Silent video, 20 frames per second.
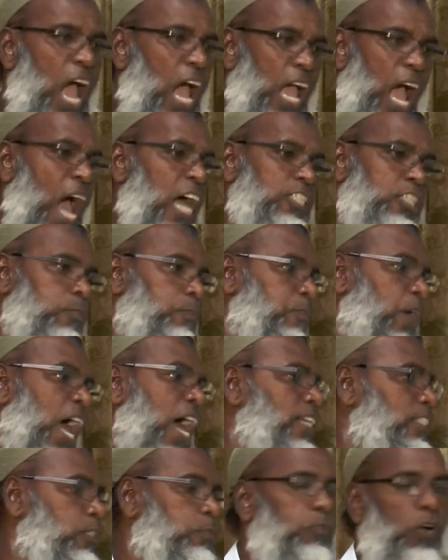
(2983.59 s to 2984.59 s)

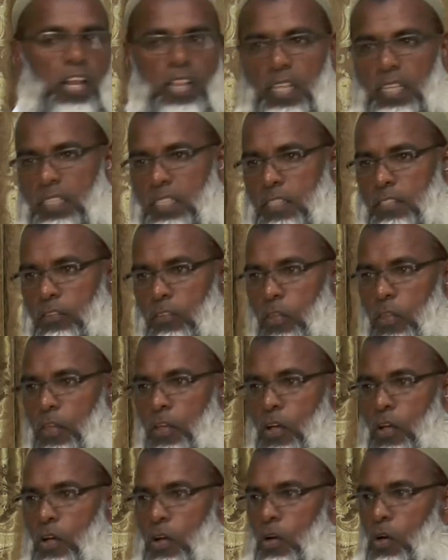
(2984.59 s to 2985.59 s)
Ask brothers
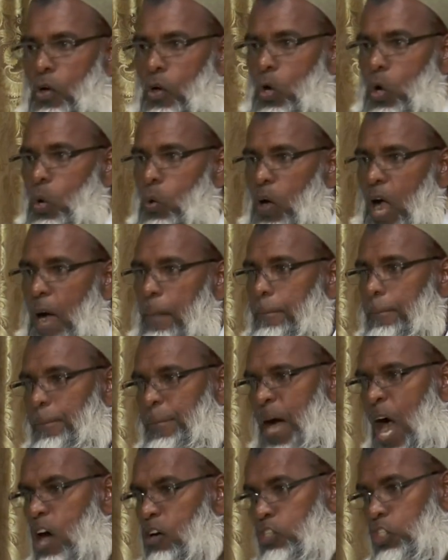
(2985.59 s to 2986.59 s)
who are
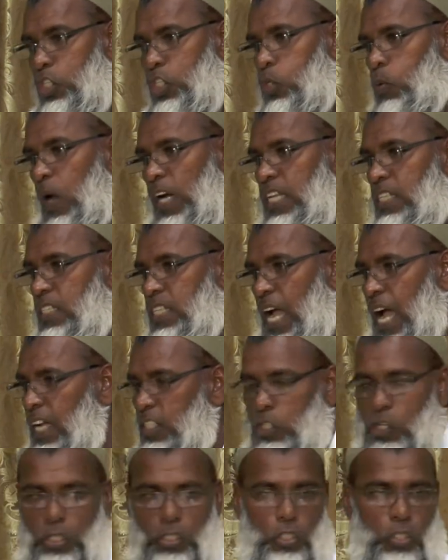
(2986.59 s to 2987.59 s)
punctual in
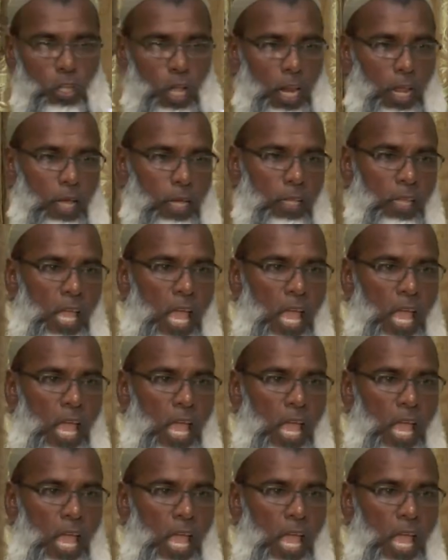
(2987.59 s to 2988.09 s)
tahajjud salah.